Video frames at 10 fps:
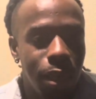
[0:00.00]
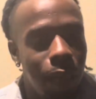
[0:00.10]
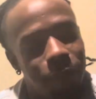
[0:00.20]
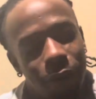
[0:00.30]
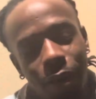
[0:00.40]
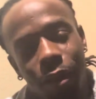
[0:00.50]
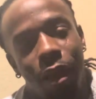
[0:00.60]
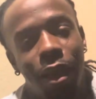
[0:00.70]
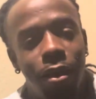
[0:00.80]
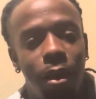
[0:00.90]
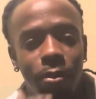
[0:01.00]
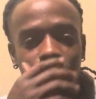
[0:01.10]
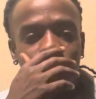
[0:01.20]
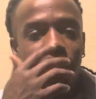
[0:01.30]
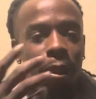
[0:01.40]
I'm sorry, y'all. Y'all know I'm
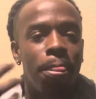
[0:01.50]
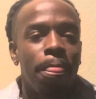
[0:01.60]
goofy.